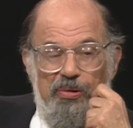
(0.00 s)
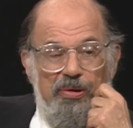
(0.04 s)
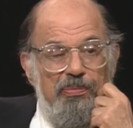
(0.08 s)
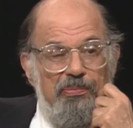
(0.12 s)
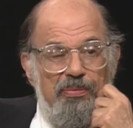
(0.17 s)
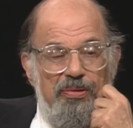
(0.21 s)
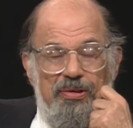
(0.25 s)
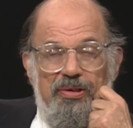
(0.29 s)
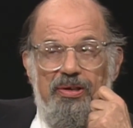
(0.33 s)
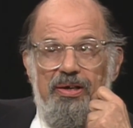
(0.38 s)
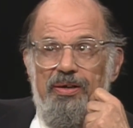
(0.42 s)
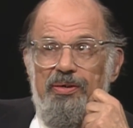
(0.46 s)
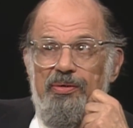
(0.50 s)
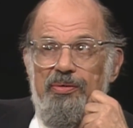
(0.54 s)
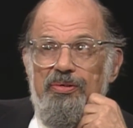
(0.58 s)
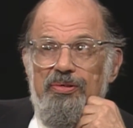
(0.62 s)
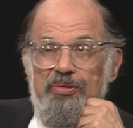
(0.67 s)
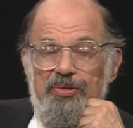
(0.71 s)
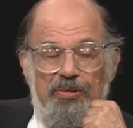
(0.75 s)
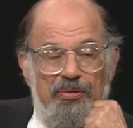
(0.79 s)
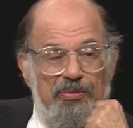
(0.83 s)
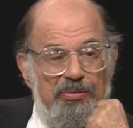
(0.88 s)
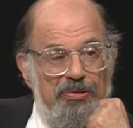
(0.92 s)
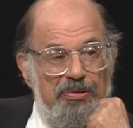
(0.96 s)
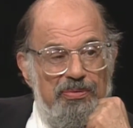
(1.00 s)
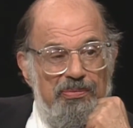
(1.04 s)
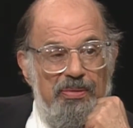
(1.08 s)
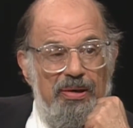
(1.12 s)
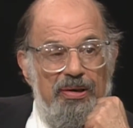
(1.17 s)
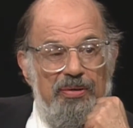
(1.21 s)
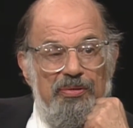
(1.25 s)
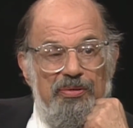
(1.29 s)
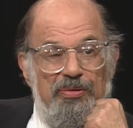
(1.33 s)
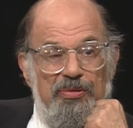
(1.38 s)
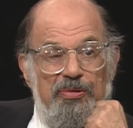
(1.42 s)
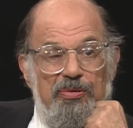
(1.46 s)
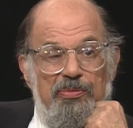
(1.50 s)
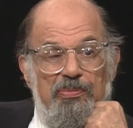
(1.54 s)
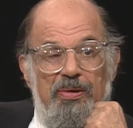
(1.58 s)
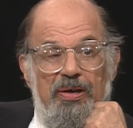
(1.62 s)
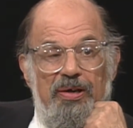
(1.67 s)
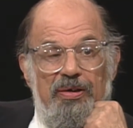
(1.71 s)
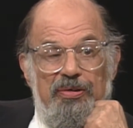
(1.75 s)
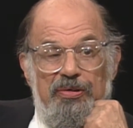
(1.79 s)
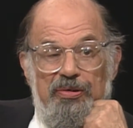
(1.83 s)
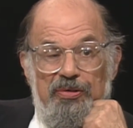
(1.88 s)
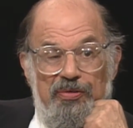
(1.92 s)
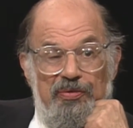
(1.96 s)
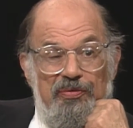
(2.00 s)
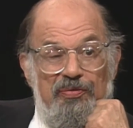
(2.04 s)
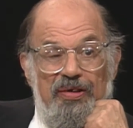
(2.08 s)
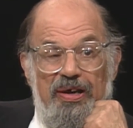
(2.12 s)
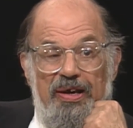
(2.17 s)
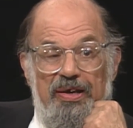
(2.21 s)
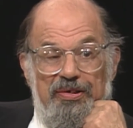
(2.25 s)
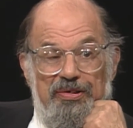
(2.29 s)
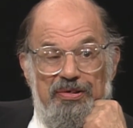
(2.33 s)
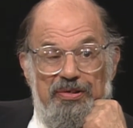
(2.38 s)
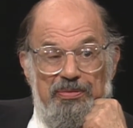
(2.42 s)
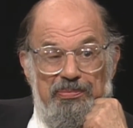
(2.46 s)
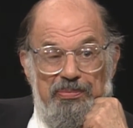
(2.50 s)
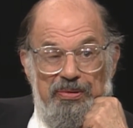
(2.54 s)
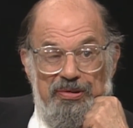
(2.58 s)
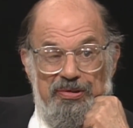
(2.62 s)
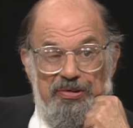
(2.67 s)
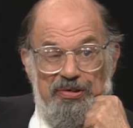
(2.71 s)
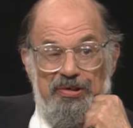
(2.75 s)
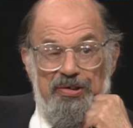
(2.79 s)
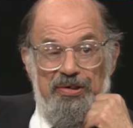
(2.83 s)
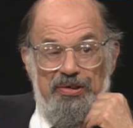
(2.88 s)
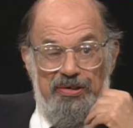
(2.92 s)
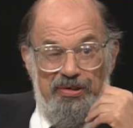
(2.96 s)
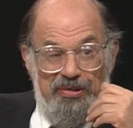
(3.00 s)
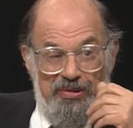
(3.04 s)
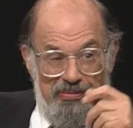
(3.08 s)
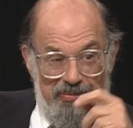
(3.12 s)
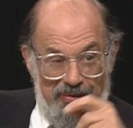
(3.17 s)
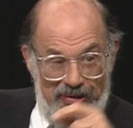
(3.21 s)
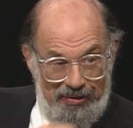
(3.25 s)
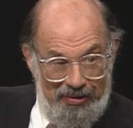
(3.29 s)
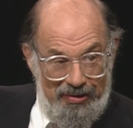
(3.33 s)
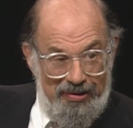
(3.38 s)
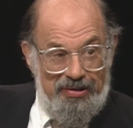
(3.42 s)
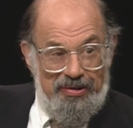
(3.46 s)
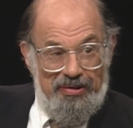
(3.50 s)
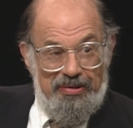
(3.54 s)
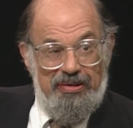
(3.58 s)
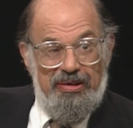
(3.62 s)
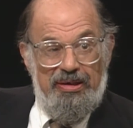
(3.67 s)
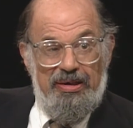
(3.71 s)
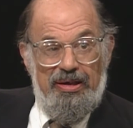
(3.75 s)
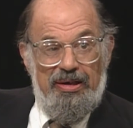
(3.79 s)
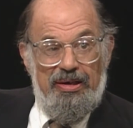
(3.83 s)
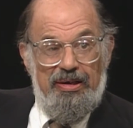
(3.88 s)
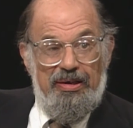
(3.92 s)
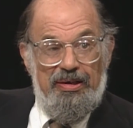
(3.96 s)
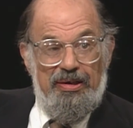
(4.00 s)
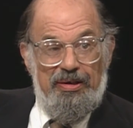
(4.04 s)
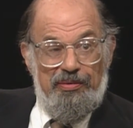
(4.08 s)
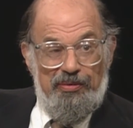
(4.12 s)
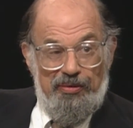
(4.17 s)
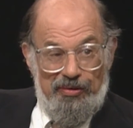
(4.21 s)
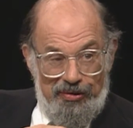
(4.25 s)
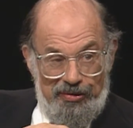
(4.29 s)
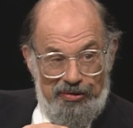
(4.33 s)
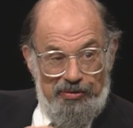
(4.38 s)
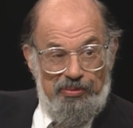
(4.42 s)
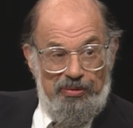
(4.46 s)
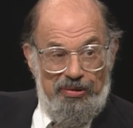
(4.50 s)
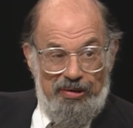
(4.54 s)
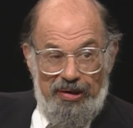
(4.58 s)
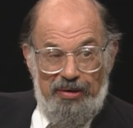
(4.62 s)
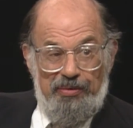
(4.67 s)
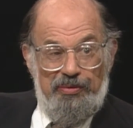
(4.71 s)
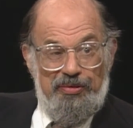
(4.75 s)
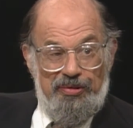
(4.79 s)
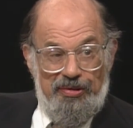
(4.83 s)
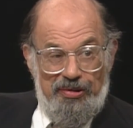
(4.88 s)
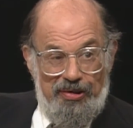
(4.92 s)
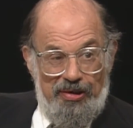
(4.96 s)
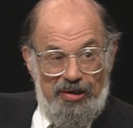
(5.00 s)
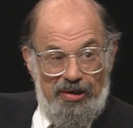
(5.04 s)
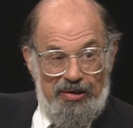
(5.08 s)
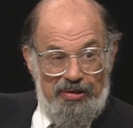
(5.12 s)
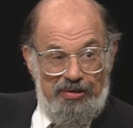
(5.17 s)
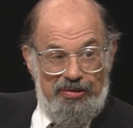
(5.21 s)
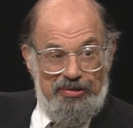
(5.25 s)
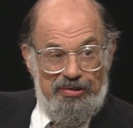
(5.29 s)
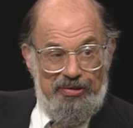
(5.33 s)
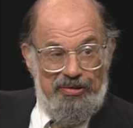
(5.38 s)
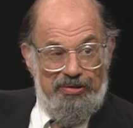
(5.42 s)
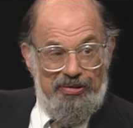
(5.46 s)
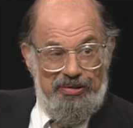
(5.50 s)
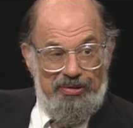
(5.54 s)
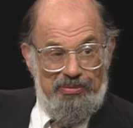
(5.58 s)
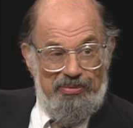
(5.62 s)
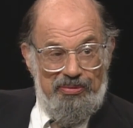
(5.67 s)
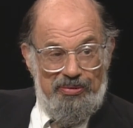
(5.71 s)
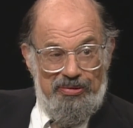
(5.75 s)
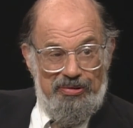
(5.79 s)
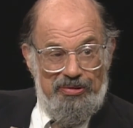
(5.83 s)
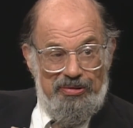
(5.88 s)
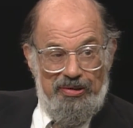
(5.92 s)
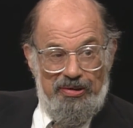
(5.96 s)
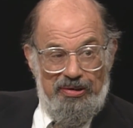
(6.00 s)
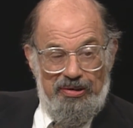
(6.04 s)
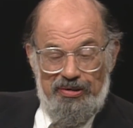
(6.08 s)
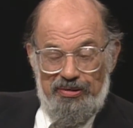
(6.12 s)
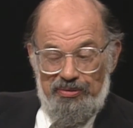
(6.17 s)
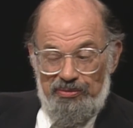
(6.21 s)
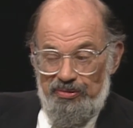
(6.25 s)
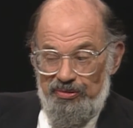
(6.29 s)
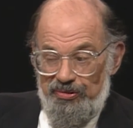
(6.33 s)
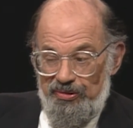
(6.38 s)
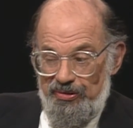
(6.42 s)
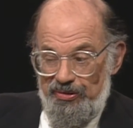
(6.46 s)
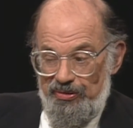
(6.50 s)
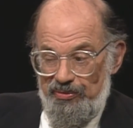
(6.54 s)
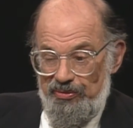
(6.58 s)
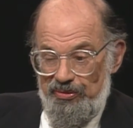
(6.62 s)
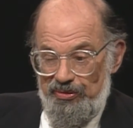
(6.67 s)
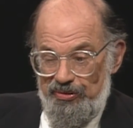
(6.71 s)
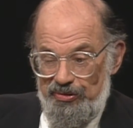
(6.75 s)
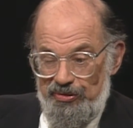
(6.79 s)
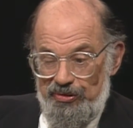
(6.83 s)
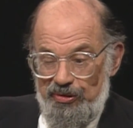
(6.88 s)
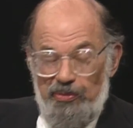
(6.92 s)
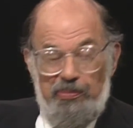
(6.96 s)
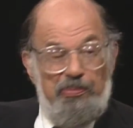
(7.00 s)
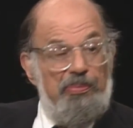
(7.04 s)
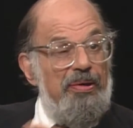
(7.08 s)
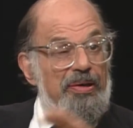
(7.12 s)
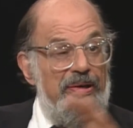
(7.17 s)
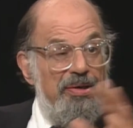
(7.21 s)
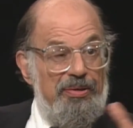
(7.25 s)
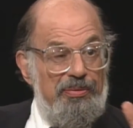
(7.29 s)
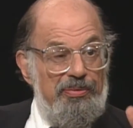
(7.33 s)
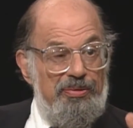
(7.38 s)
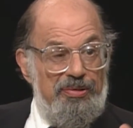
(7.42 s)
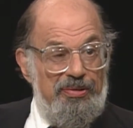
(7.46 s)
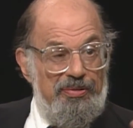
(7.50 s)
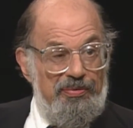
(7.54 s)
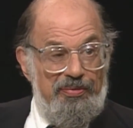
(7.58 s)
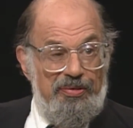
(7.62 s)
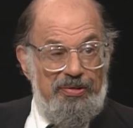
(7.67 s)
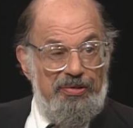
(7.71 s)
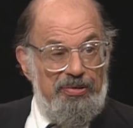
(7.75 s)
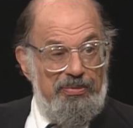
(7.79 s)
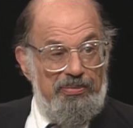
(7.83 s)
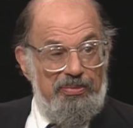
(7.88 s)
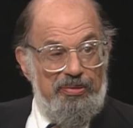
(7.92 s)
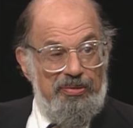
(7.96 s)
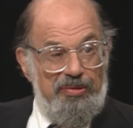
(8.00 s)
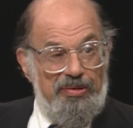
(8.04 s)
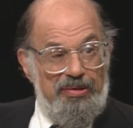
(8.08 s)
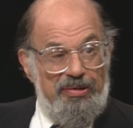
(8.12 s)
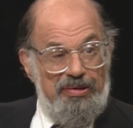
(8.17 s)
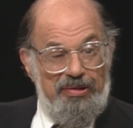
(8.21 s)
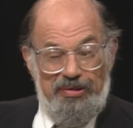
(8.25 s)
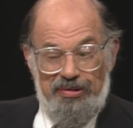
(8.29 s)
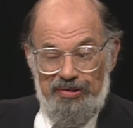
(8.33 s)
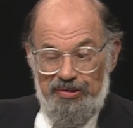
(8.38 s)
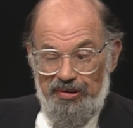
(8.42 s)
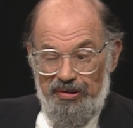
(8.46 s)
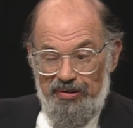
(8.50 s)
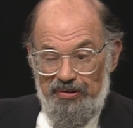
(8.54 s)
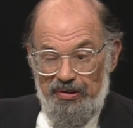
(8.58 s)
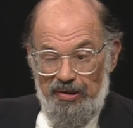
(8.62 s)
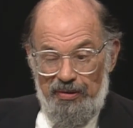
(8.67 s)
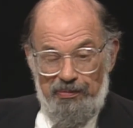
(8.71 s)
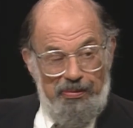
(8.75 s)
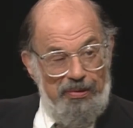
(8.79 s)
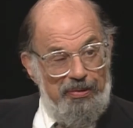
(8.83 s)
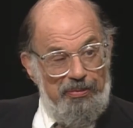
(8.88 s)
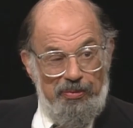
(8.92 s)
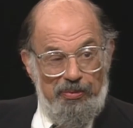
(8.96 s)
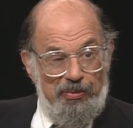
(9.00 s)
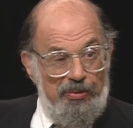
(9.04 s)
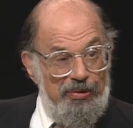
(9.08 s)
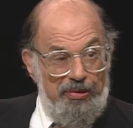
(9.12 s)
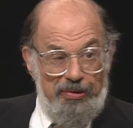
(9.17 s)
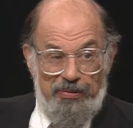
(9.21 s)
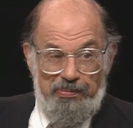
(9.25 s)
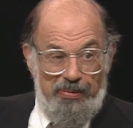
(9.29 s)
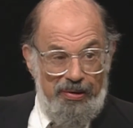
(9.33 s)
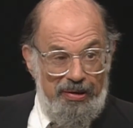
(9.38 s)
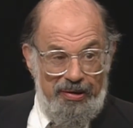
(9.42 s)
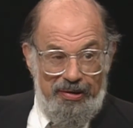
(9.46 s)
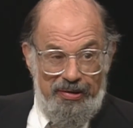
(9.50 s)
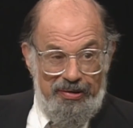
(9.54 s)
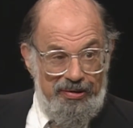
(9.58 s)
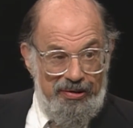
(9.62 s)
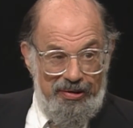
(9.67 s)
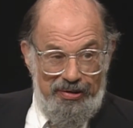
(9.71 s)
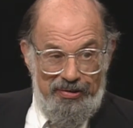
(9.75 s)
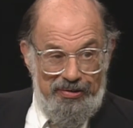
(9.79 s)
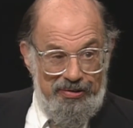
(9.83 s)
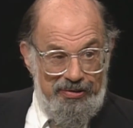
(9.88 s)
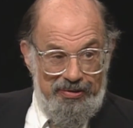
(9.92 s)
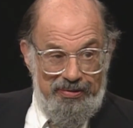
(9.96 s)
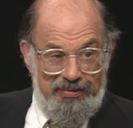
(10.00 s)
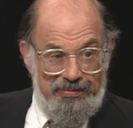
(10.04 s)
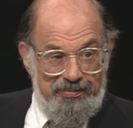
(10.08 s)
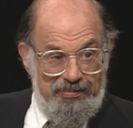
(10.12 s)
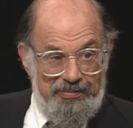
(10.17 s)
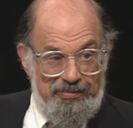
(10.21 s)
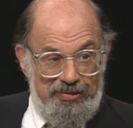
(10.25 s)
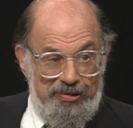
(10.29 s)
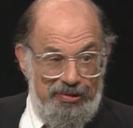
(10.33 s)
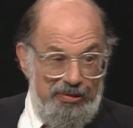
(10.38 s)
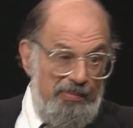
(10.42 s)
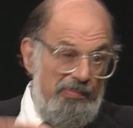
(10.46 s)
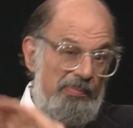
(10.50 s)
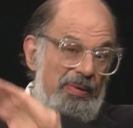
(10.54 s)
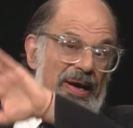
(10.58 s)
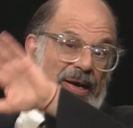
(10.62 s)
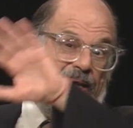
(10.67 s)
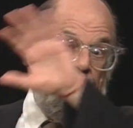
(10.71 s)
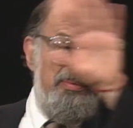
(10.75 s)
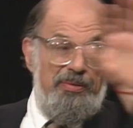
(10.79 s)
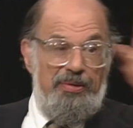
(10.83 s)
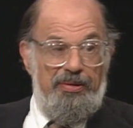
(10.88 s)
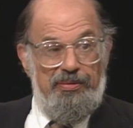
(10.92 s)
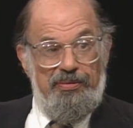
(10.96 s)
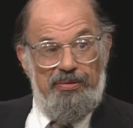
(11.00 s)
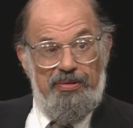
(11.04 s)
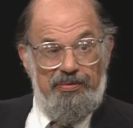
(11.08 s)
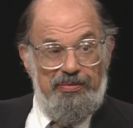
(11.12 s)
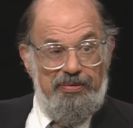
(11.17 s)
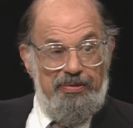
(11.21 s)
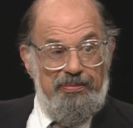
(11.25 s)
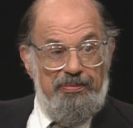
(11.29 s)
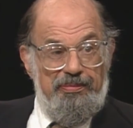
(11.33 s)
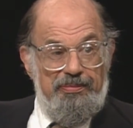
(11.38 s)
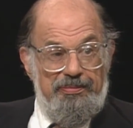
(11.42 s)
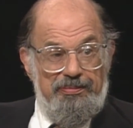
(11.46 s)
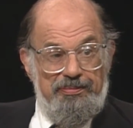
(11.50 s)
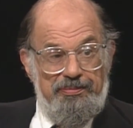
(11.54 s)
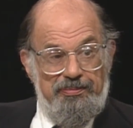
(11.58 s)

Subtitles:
Whitman, I always thought, was a mountain too vast to be seen in America. At least when I was in college, because he was so big it was invisible, and at the same time people weren't paying attention to the background of him.